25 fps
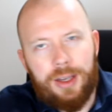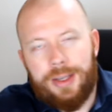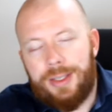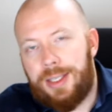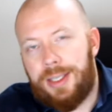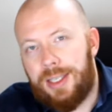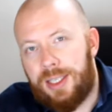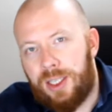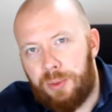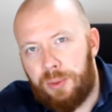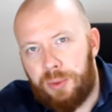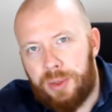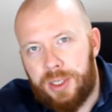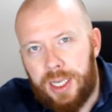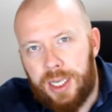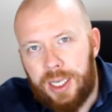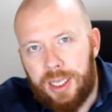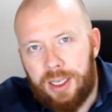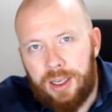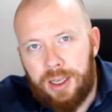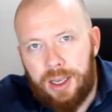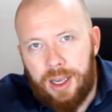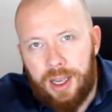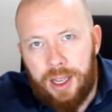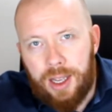
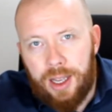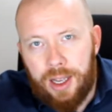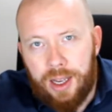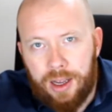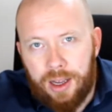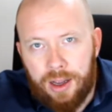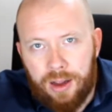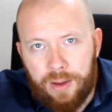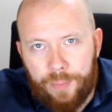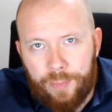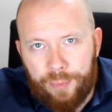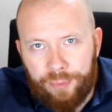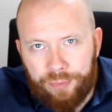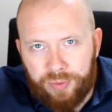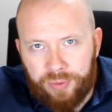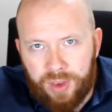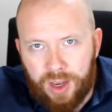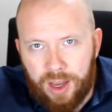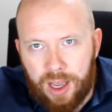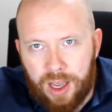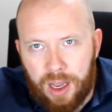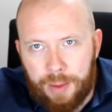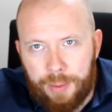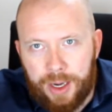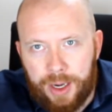60%
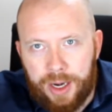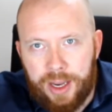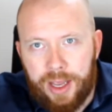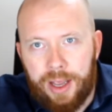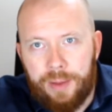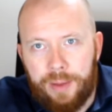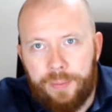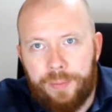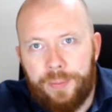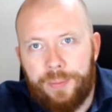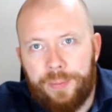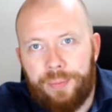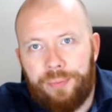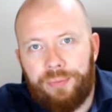Cabernet